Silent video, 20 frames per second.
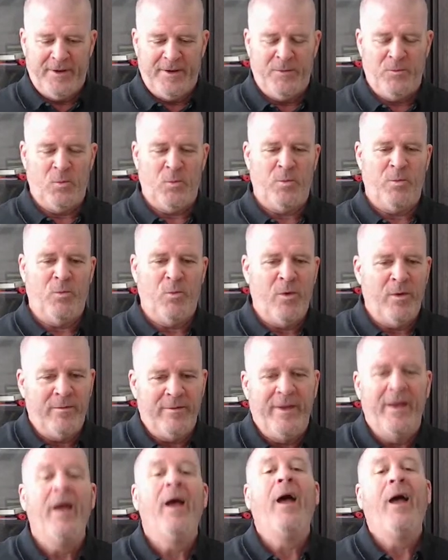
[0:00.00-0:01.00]
And
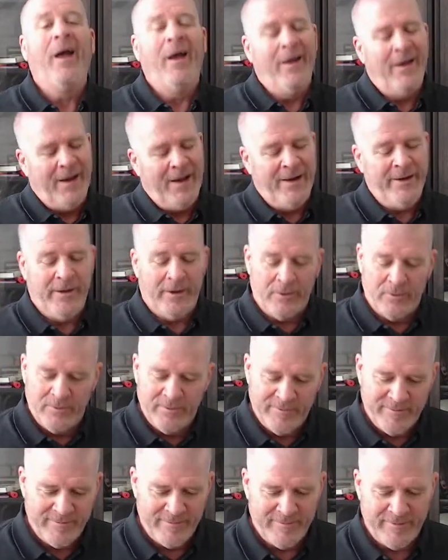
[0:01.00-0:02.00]
I
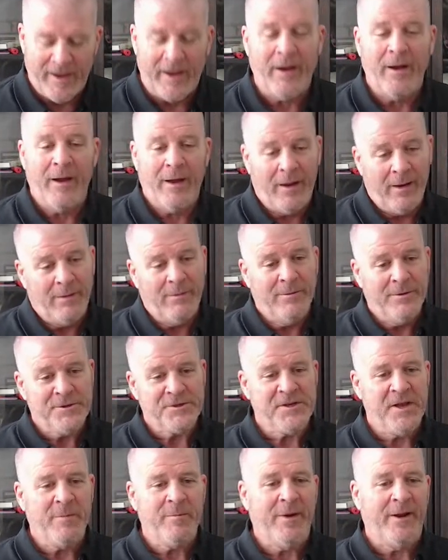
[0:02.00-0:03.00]
know, I
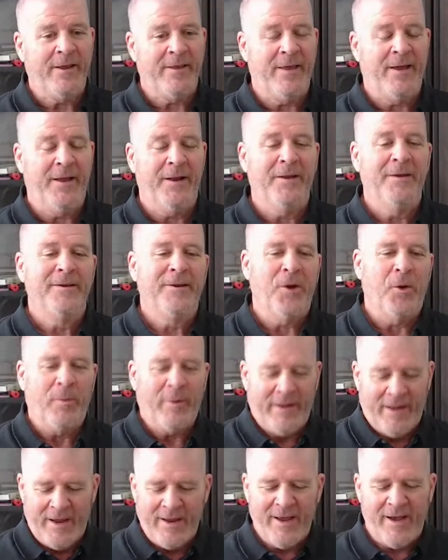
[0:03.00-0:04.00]
was somebody then. No,
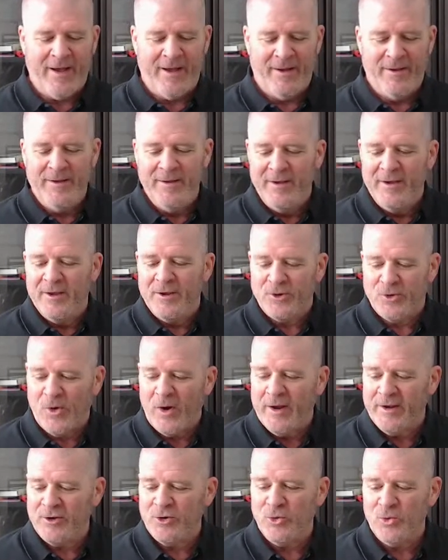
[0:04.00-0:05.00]
but I
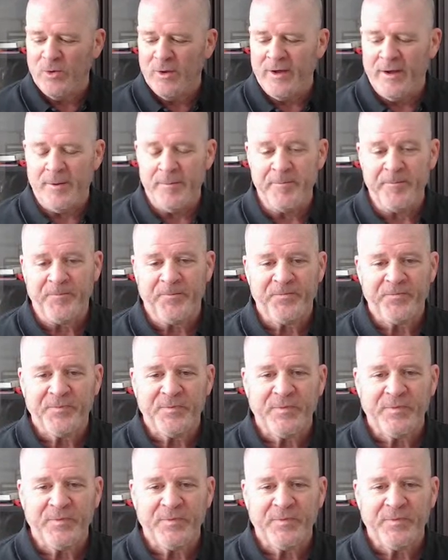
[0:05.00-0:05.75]
trying to